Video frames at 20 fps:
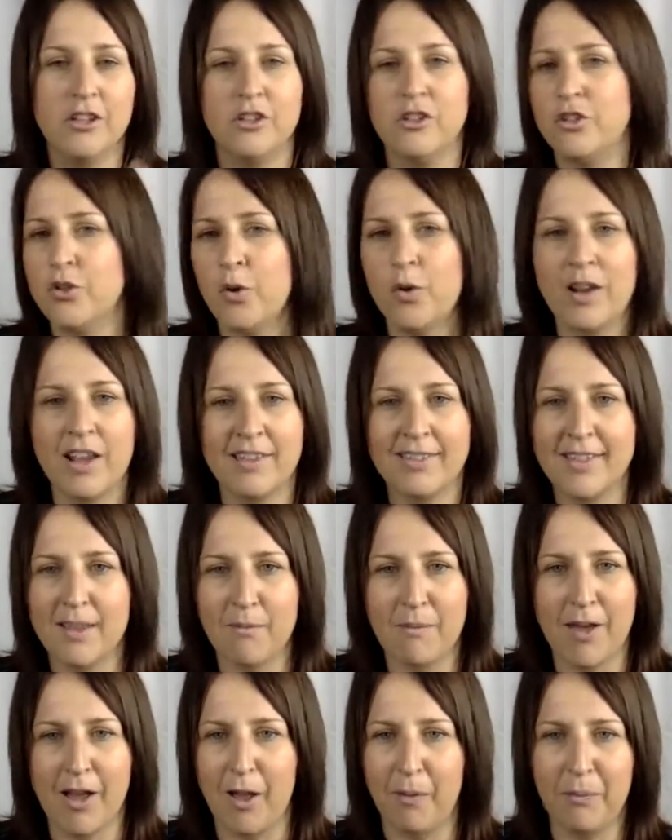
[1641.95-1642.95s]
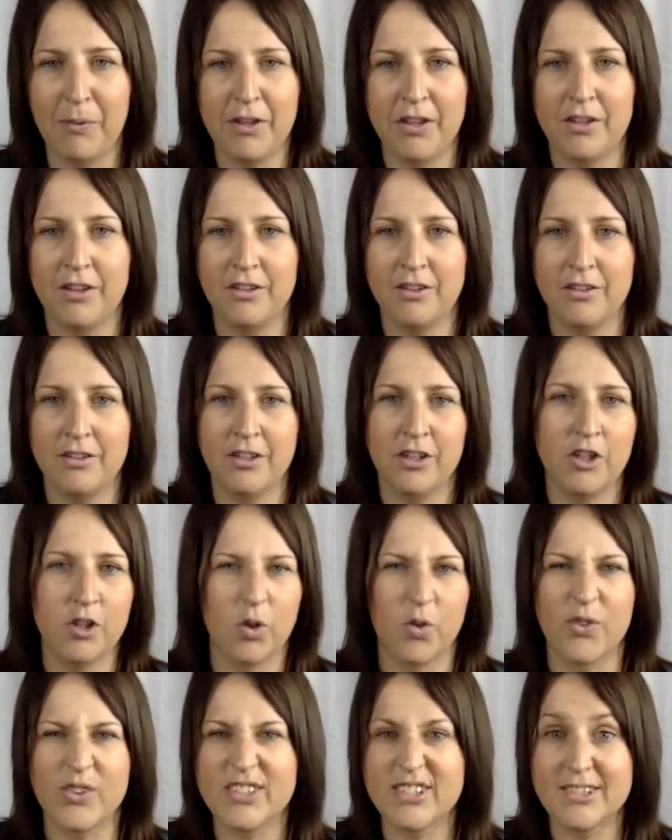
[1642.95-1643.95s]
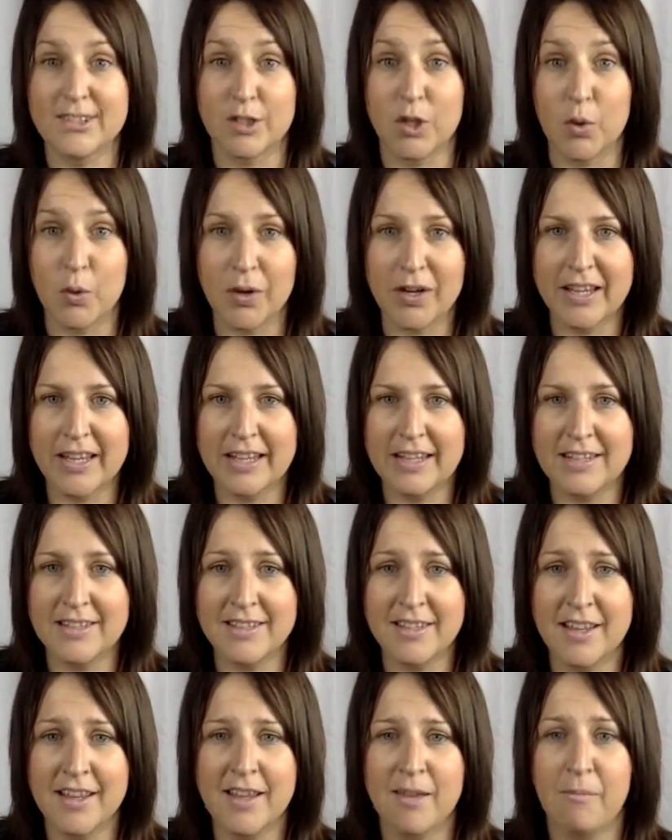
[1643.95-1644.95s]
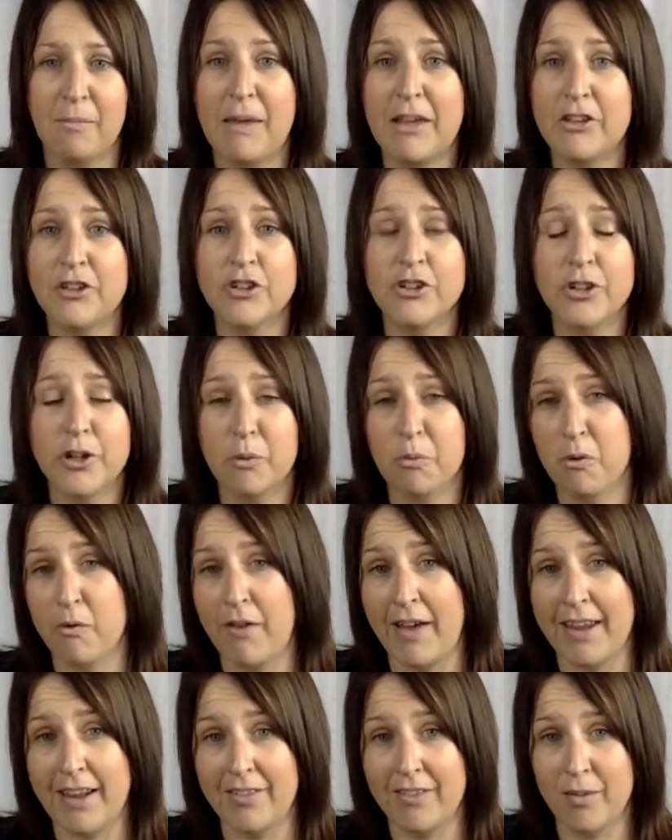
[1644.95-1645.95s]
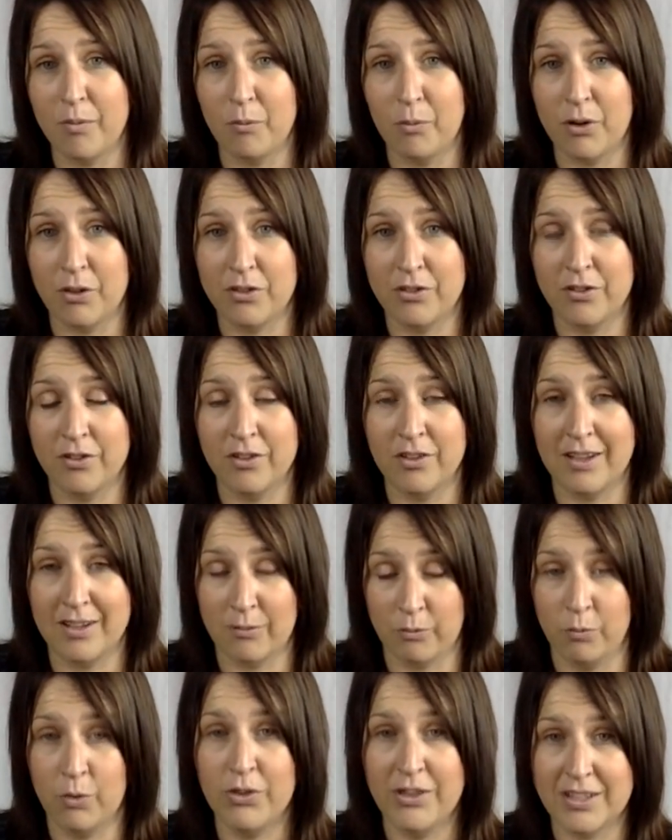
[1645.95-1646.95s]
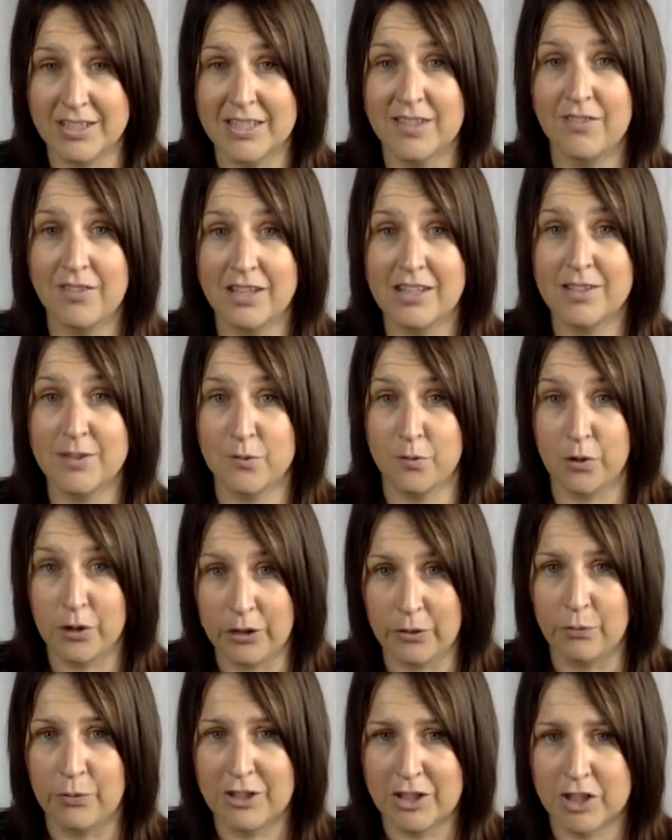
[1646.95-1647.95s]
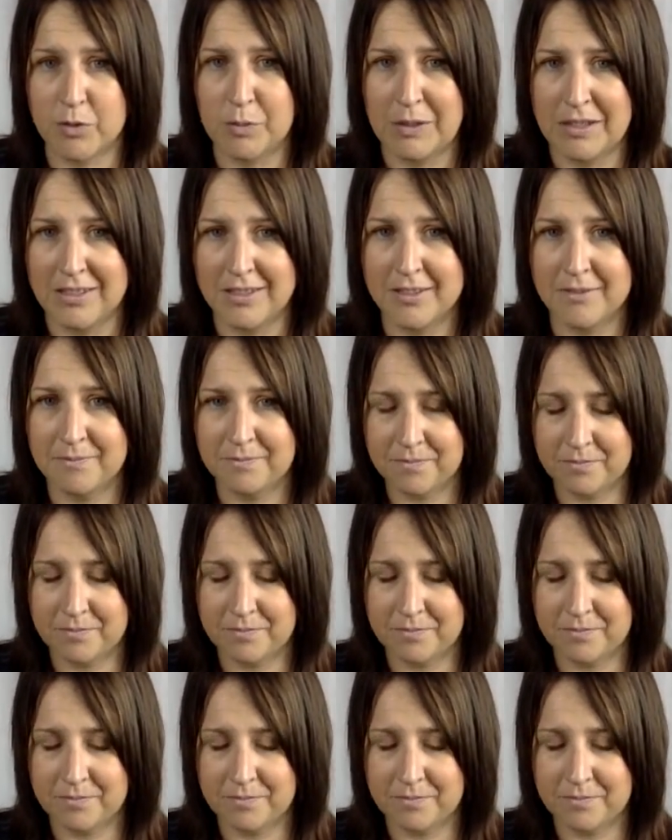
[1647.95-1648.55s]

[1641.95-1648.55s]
Don't get them helping, the slower kids. Make sure you're providing them with activities for enrichment.